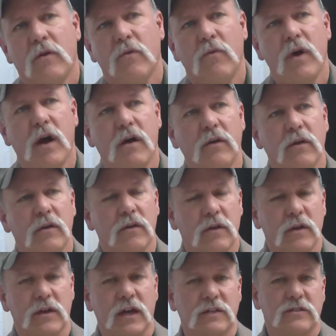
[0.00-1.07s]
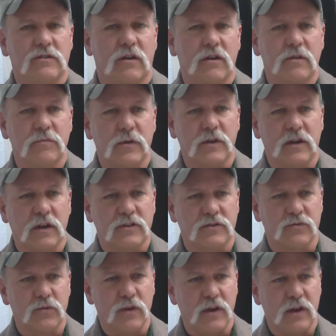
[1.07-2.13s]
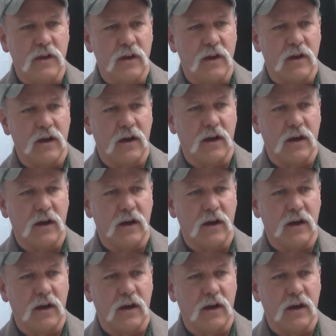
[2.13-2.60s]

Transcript: Well, it got started because we